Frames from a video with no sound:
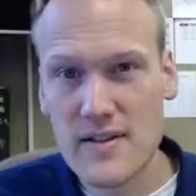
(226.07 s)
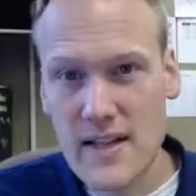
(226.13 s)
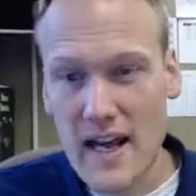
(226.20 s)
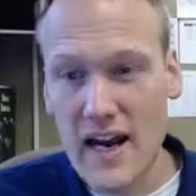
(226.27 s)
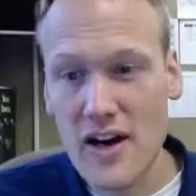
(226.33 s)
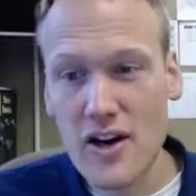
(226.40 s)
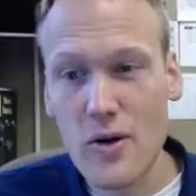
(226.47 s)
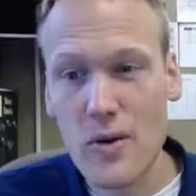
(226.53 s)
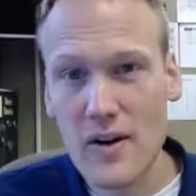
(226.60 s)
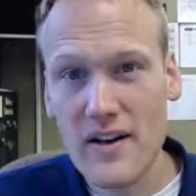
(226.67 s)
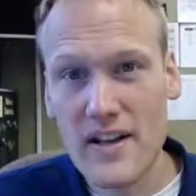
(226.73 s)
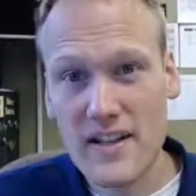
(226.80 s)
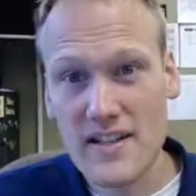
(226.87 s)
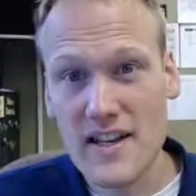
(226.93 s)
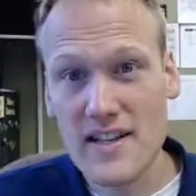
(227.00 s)
the air
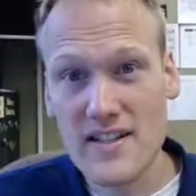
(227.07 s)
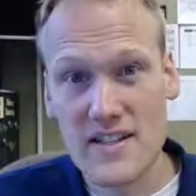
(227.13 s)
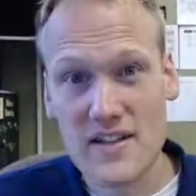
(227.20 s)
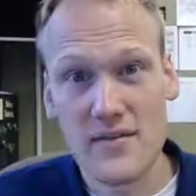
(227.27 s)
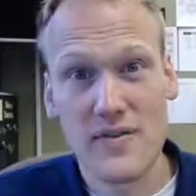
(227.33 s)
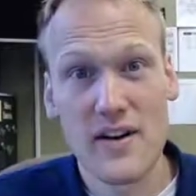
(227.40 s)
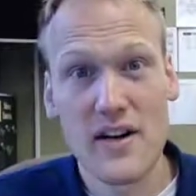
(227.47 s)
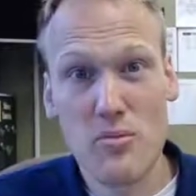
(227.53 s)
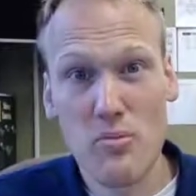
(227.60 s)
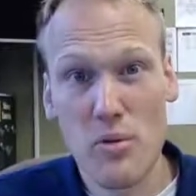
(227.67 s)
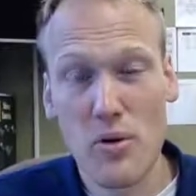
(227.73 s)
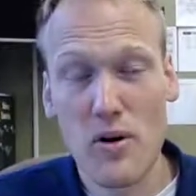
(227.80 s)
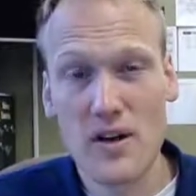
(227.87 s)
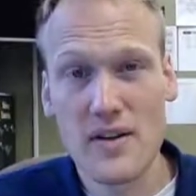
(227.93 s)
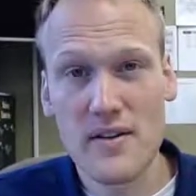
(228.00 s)
quality index is a very
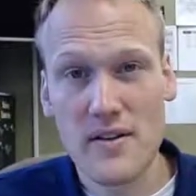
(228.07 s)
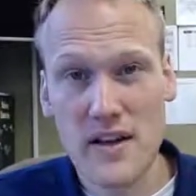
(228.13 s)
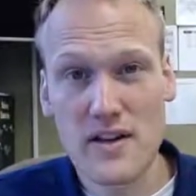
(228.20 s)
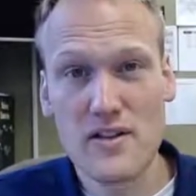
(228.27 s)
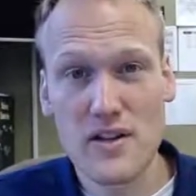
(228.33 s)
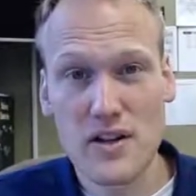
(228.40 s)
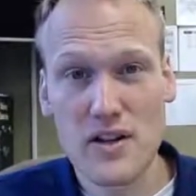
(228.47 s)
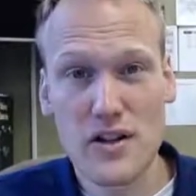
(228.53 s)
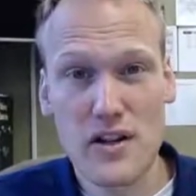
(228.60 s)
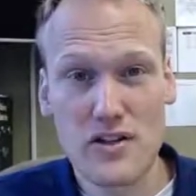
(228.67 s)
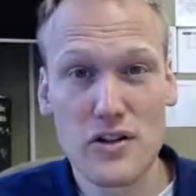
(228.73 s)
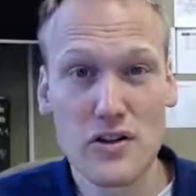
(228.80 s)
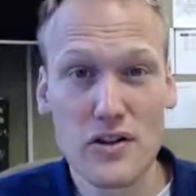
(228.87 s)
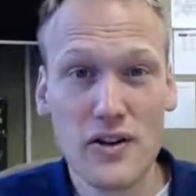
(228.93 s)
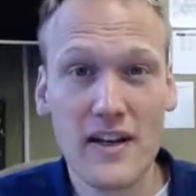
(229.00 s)
important thing to,
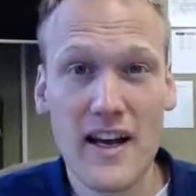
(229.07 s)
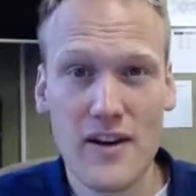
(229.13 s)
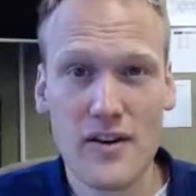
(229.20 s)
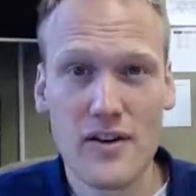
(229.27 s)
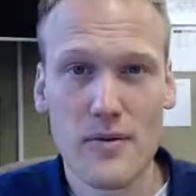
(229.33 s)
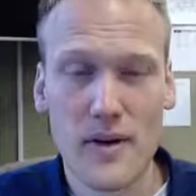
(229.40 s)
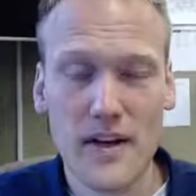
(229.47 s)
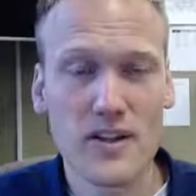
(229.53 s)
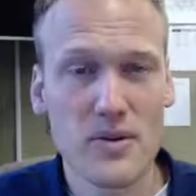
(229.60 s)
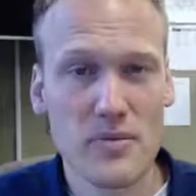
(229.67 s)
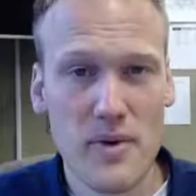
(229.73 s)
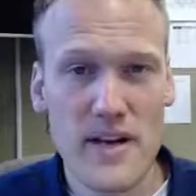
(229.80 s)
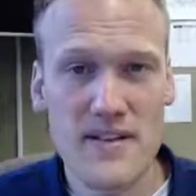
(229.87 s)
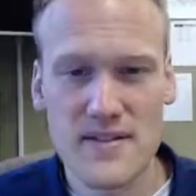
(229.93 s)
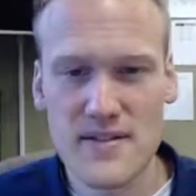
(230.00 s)
to look at on a regular
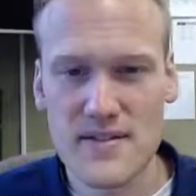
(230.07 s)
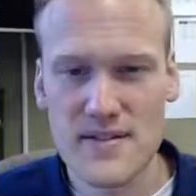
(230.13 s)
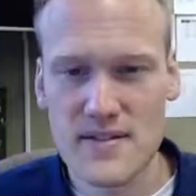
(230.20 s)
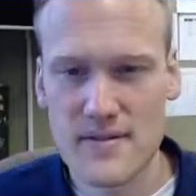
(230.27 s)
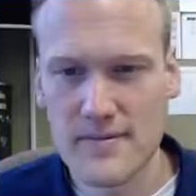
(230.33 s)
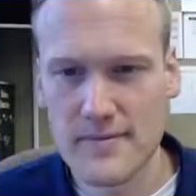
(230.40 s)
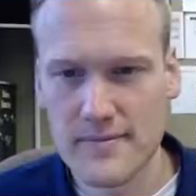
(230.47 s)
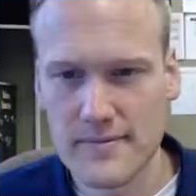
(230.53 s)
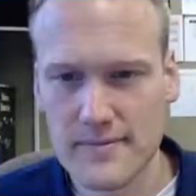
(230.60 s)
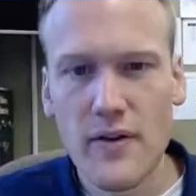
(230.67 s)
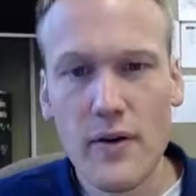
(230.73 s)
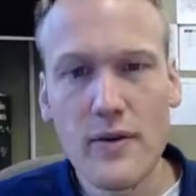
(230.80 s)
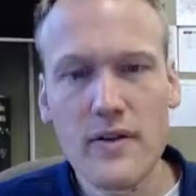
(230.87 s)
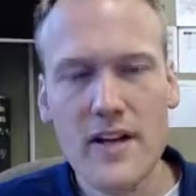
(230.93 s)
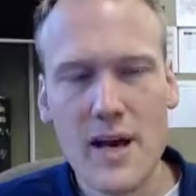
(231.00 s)
basis.
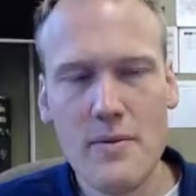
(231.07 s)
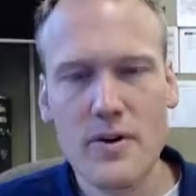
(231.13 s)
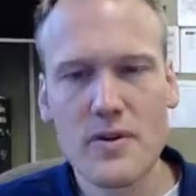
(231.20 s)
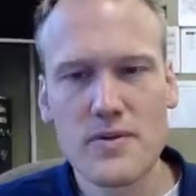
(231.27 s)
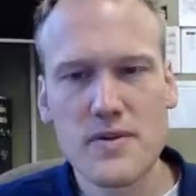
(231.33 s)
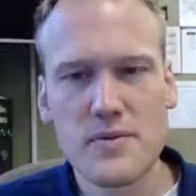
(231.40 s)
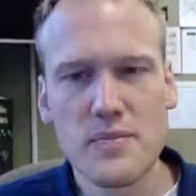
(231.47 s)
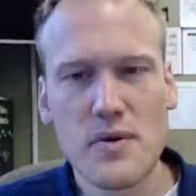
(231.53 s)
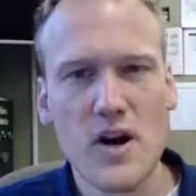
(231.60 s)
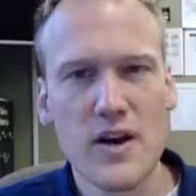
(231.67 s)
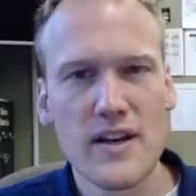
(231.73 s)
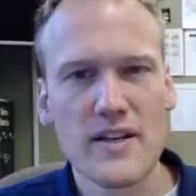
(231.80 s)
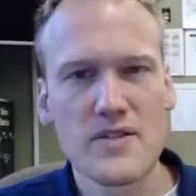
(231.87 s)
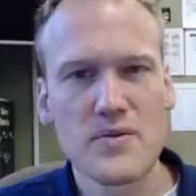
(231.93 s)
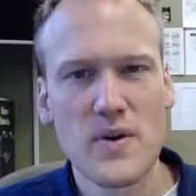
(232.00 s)
Photochemical
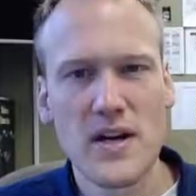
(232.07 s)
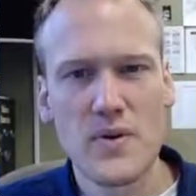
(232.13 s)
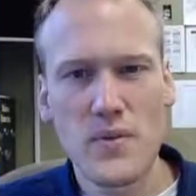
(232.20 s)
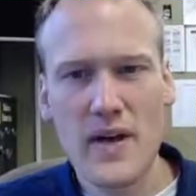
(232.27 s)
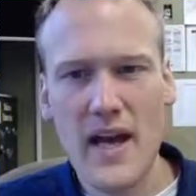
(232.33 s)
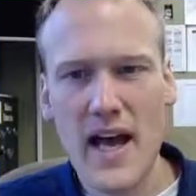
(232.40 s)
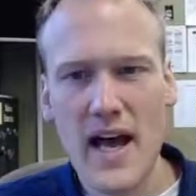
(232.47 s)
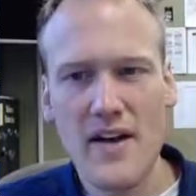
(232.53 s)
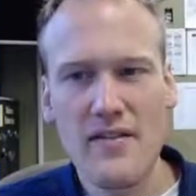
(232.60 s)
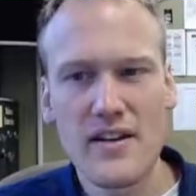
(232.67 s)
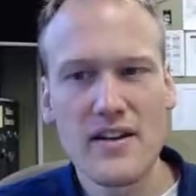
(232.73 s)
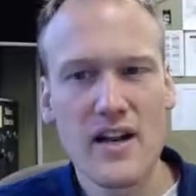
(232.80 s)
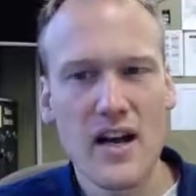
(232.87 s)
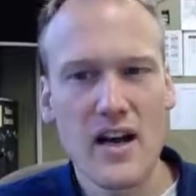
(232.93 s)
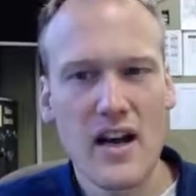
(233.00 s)
smog is when we have
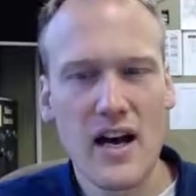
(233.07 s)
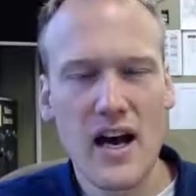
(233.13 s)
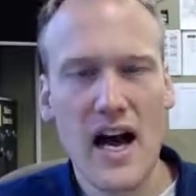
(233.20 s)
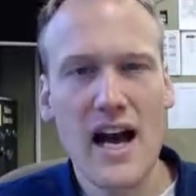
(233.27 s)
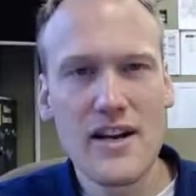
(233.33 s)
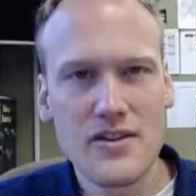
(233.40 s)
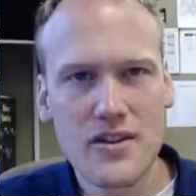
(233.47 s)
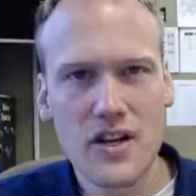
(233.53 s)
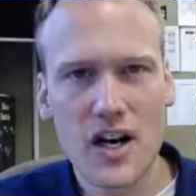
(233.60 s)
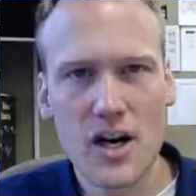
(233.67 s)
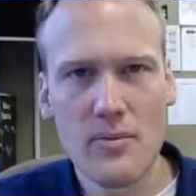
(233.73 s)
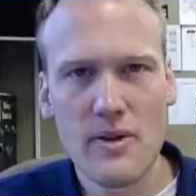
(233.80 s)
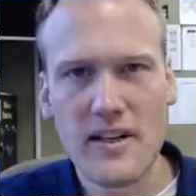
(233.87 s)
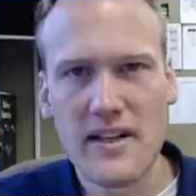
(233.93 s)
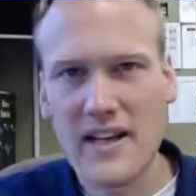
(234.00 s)
an a
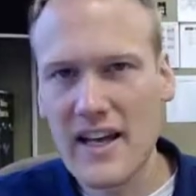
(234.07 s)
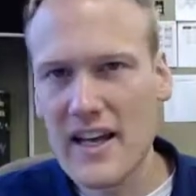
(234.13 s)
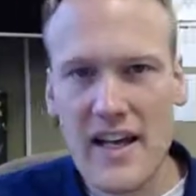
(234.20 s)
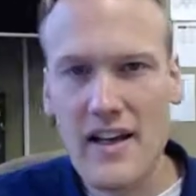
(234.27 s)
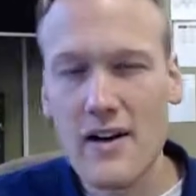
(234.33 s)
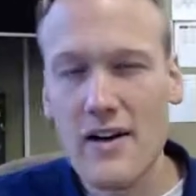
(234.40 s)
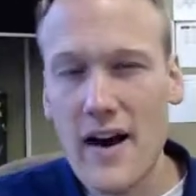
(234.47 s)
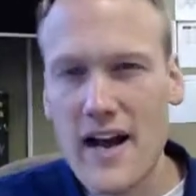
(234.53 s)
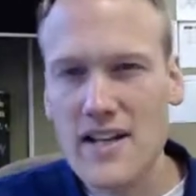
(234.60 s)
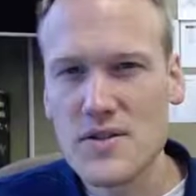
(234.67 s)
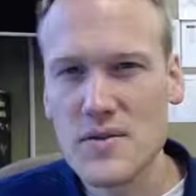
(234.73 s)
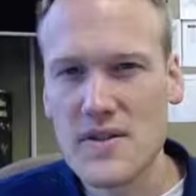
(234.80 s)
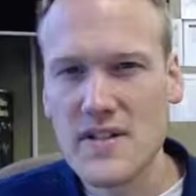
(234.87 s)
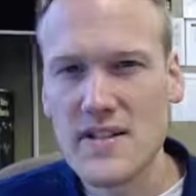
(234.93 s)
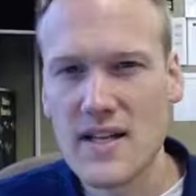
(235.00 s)
hydrocarbon that
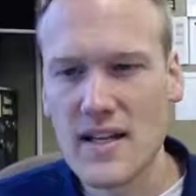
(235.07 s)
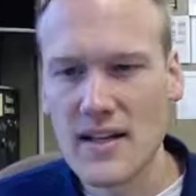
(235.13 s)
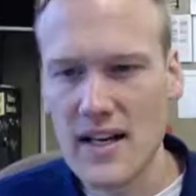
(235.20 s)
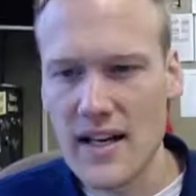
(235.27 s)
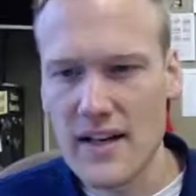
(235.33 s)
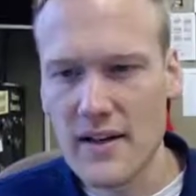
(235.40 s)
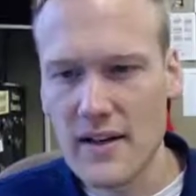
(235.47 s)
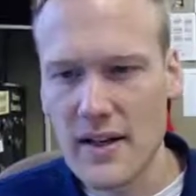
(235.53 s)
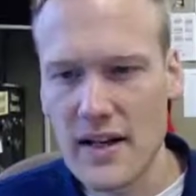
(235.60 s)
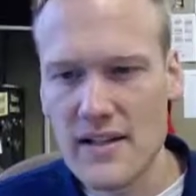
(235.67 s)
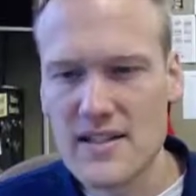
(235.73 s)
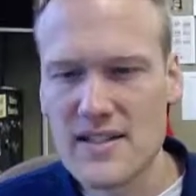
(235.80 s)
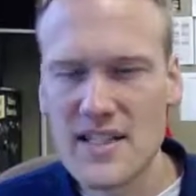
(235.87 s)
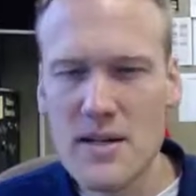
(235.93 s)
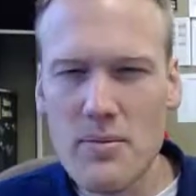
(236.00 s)
interacts with the sunlight.
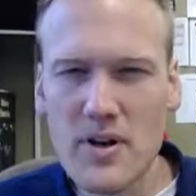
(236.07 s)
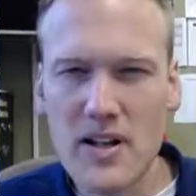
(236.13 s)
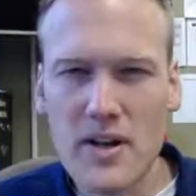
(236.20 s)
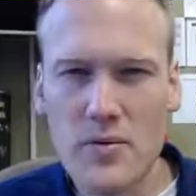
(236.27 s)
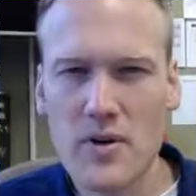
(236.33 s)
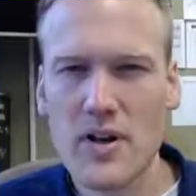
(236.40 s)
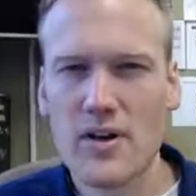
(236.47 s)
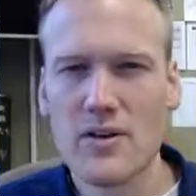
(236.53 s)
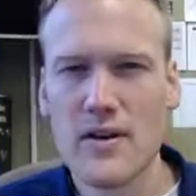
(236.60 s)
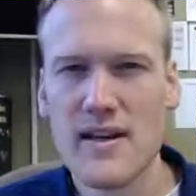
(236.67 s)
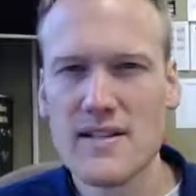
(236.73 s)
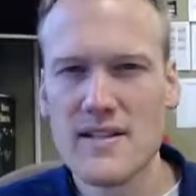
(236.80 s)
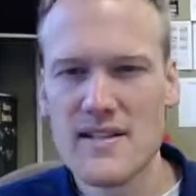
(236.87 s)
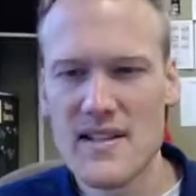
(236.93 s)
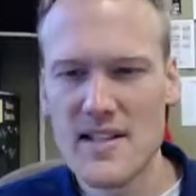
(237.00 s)
And typically, what it
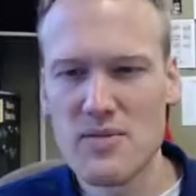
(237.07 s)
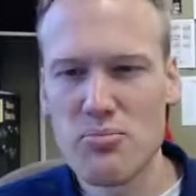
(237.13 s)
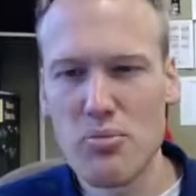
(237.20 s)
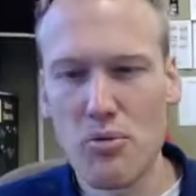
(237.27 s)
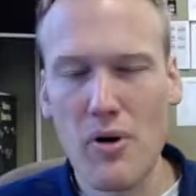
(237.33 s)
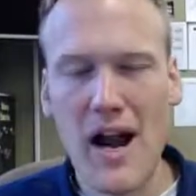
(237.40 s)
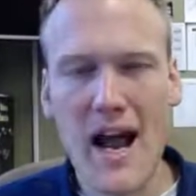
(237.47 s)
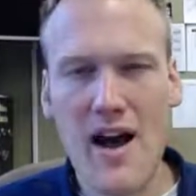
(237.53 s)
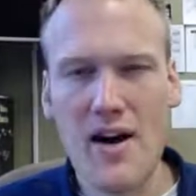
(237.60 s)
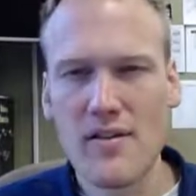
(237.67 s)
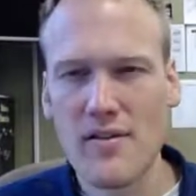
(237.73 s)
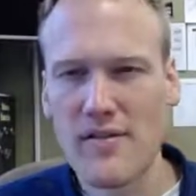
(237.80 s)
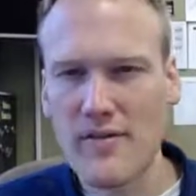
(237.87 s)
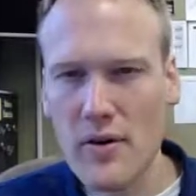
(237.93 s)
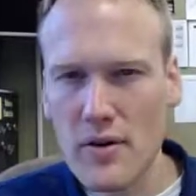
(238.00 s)
creates is this
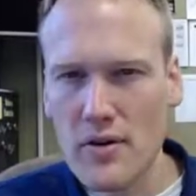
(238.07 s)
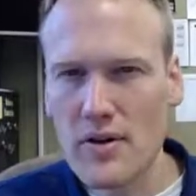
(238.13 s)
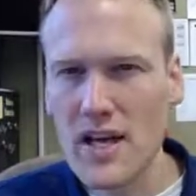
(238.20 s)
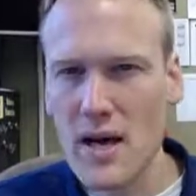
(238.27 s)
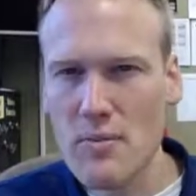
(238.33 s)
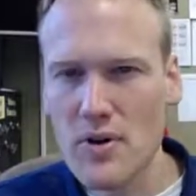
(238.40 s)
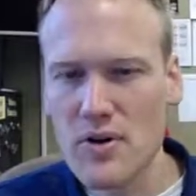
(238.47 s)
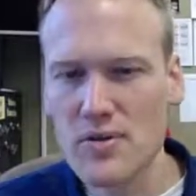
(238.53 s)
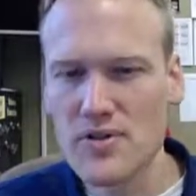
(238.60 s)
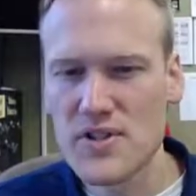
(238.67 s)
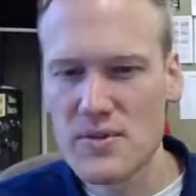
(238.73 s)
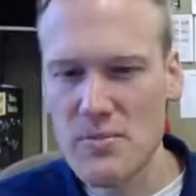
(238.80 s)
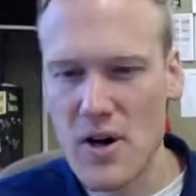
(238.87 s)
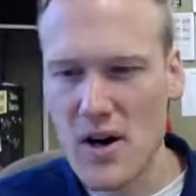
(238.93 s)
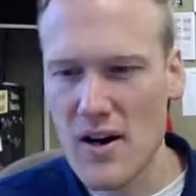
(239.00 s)
brown photochemical
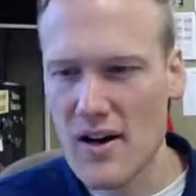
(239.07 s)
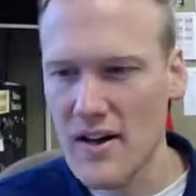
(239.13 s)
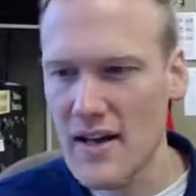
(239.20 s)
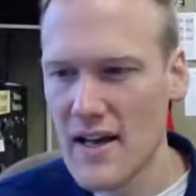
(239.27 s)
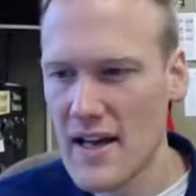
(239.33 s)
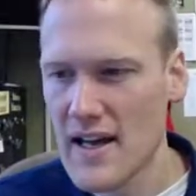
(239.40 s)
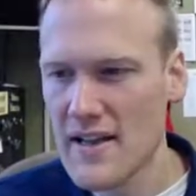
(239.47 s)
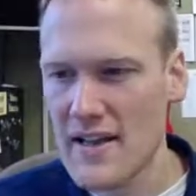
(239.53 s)
smog